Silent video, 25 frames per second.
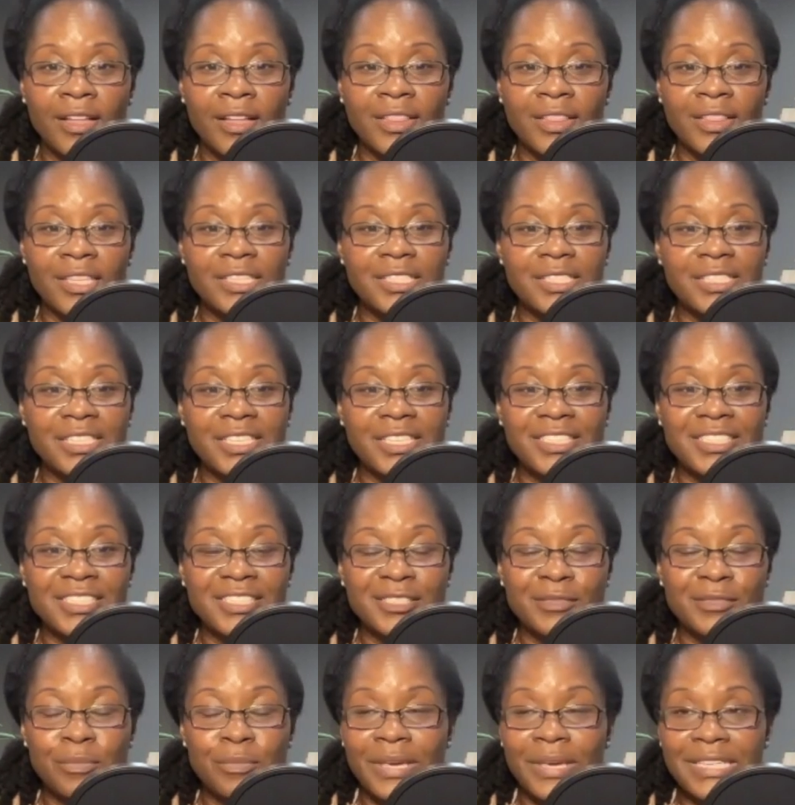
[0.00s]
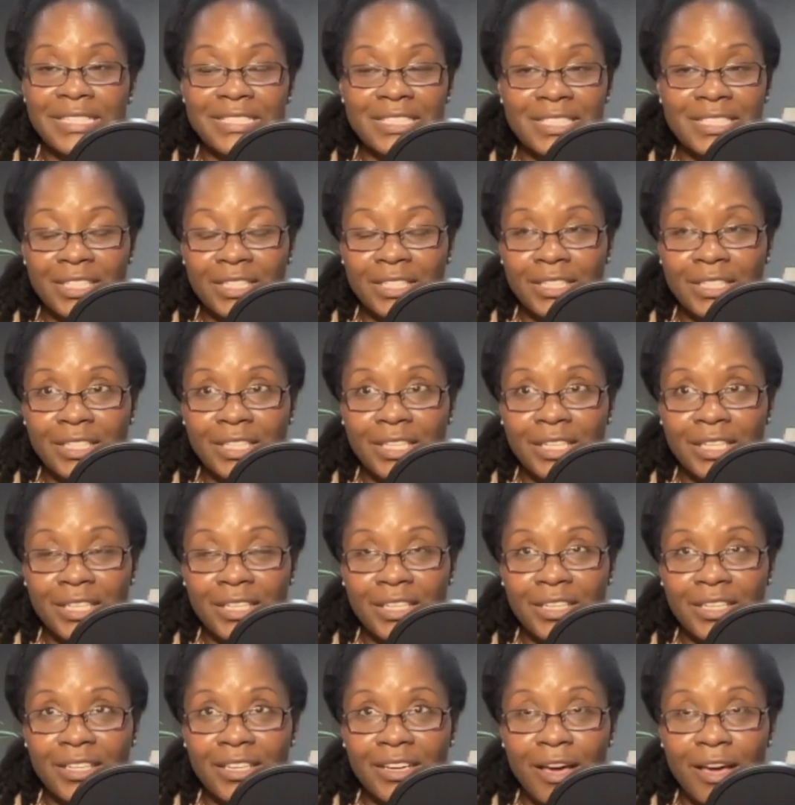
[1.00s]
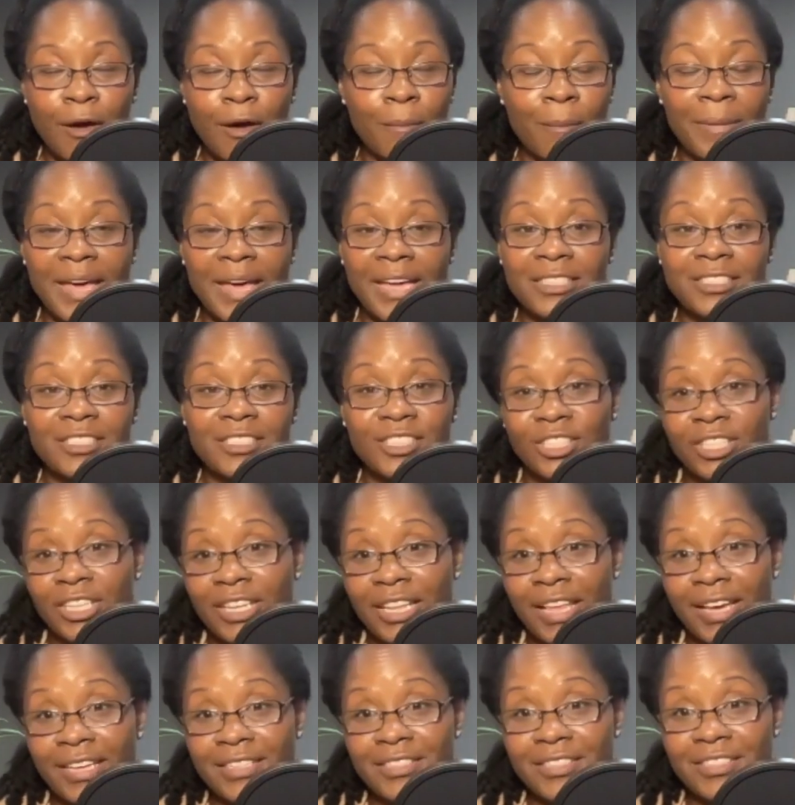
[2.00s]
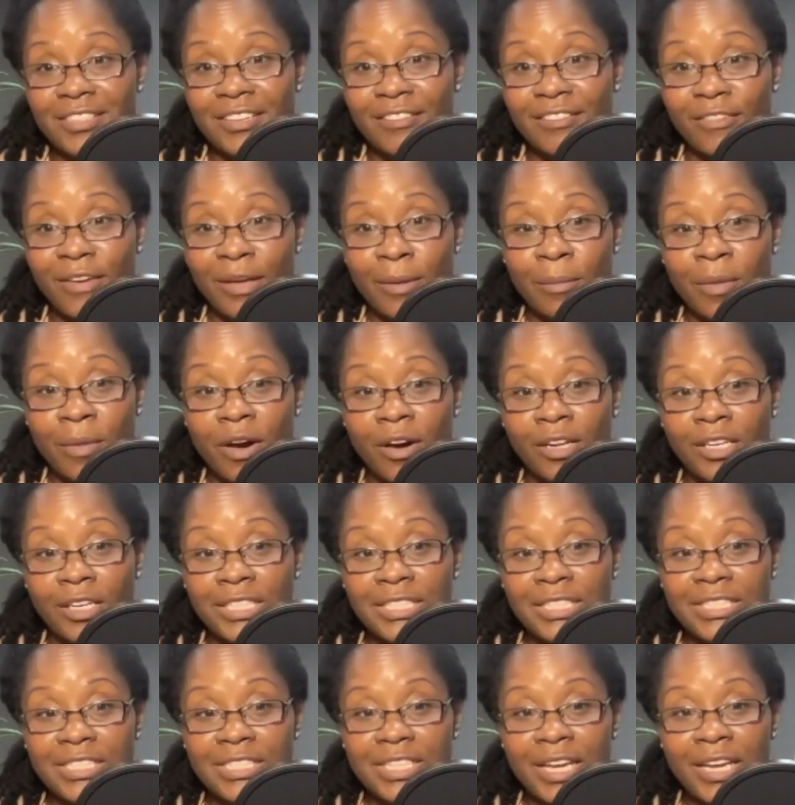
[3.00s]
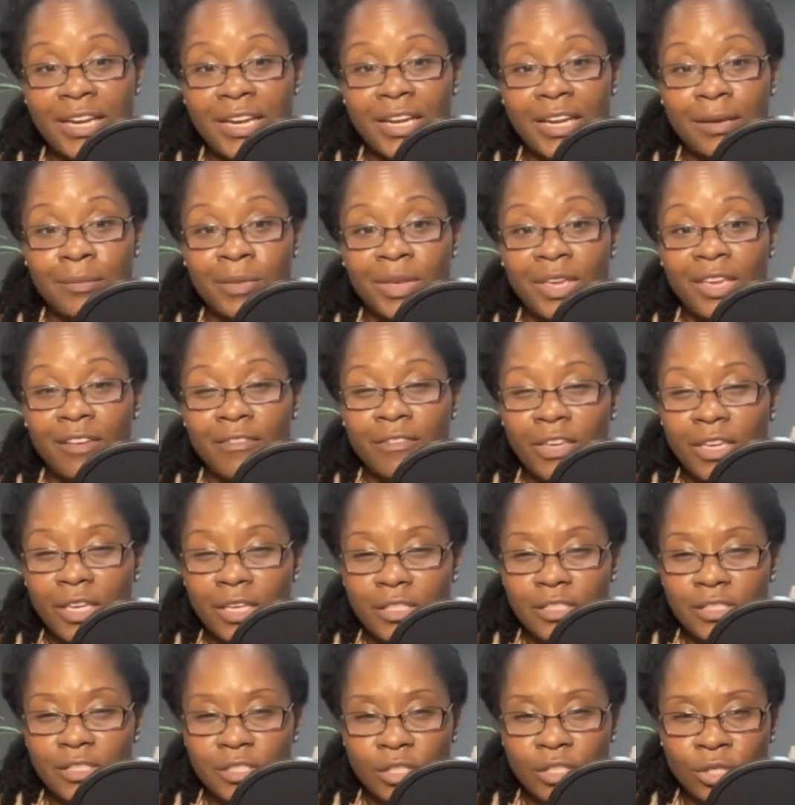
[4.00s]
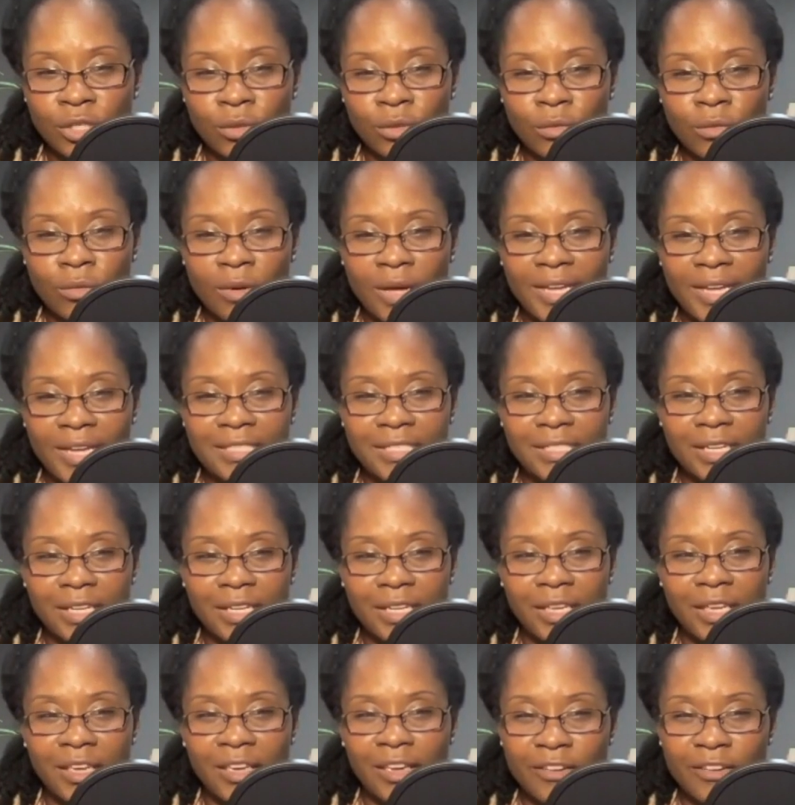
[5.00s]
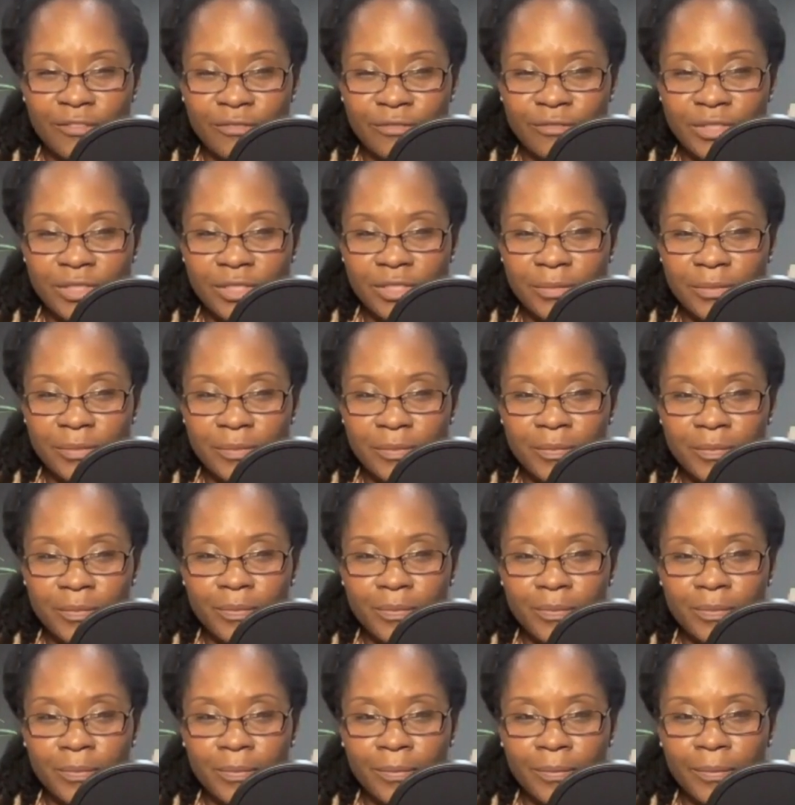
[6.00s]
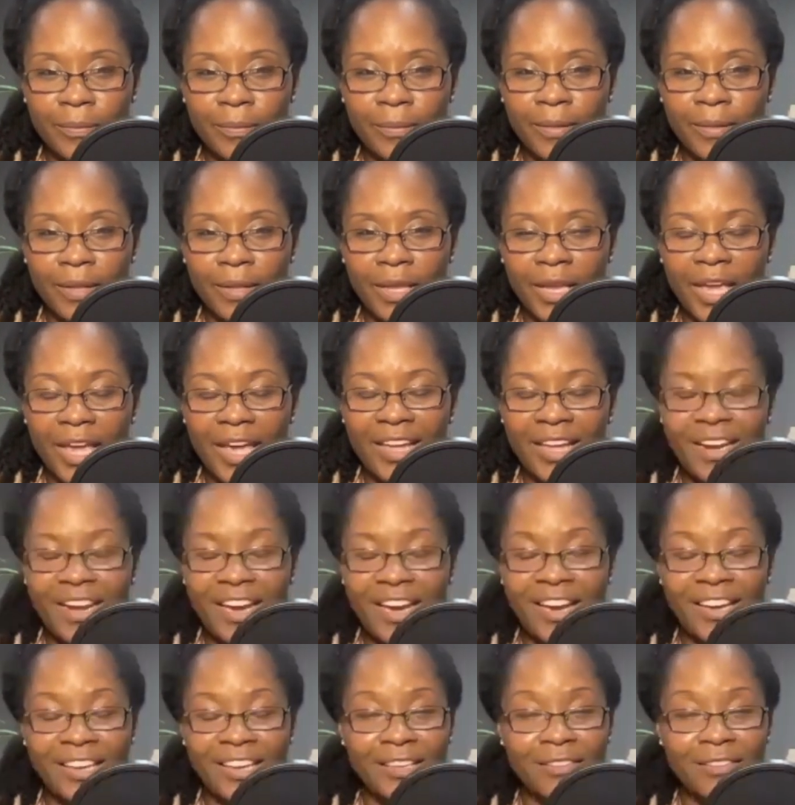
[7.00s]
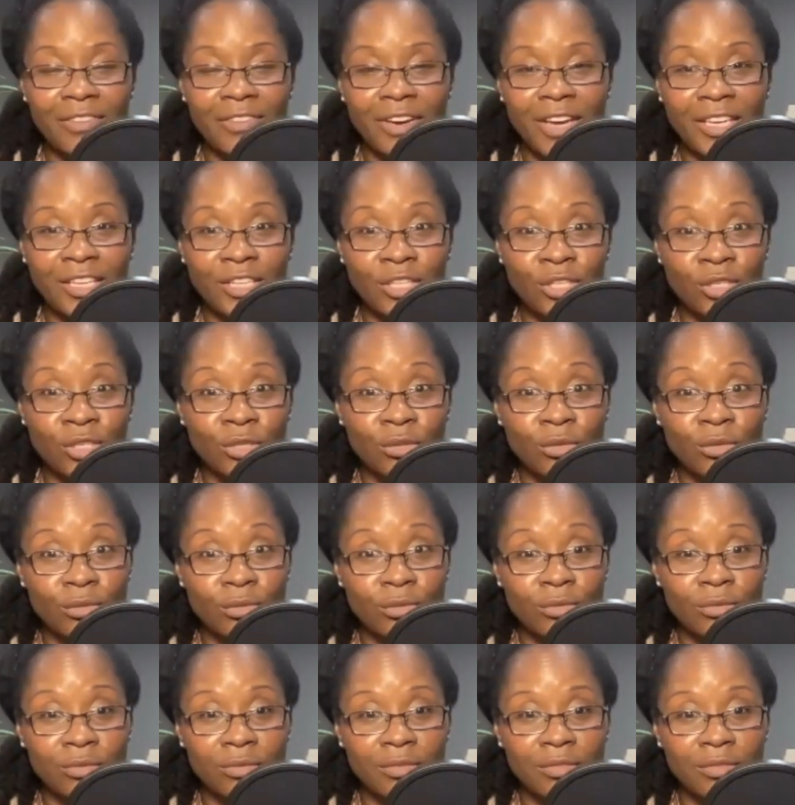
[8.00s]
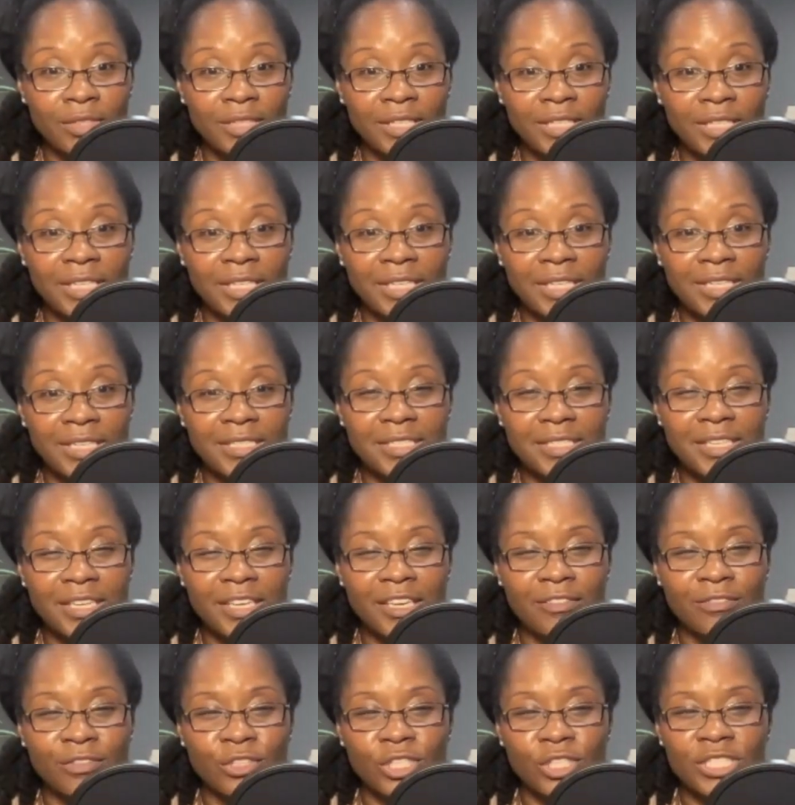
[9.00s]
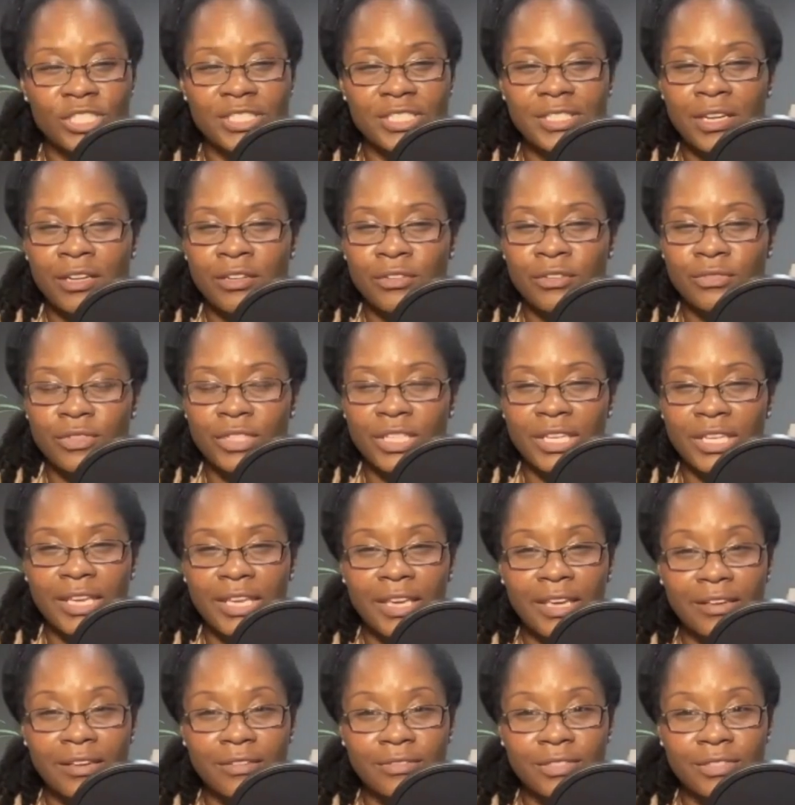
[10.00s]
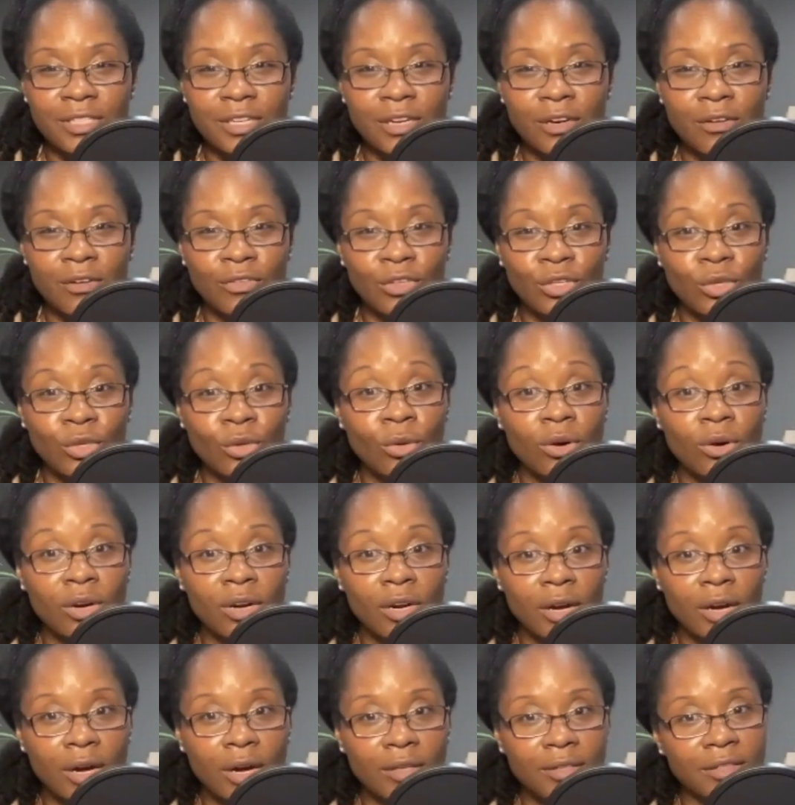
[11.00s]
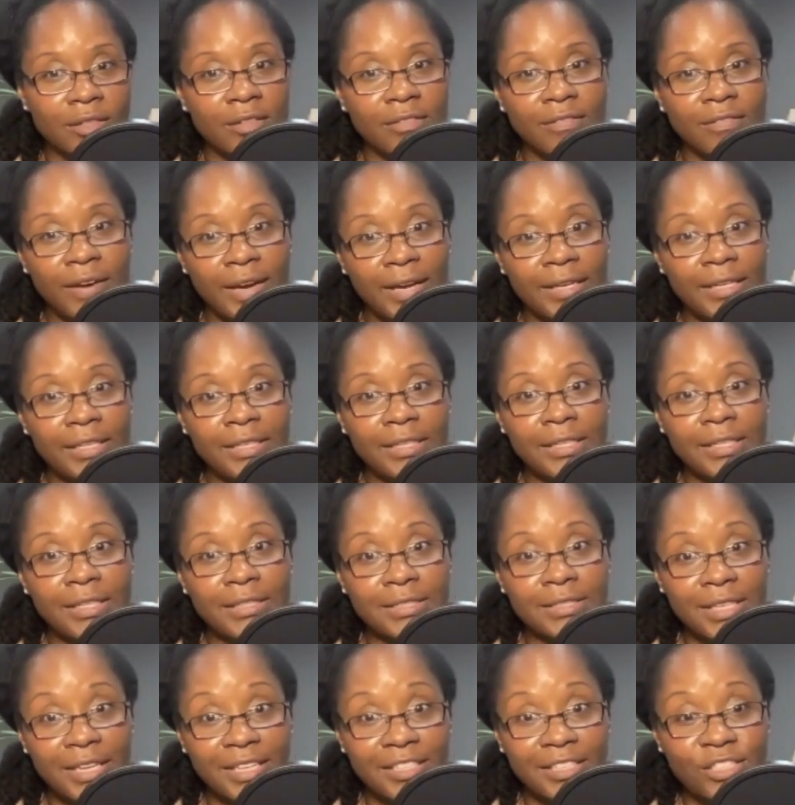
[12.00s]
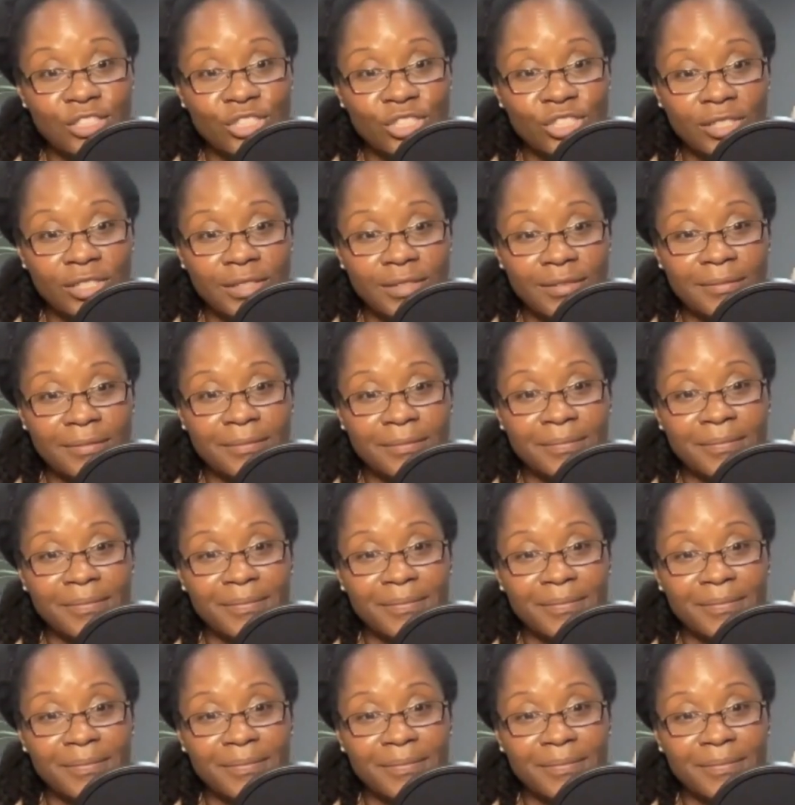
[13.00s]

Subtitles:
This is basically a masterclass, if I'm honest, and I'm giving it to you as a gift. And I invite you to give yourself the gift of your undivided attention.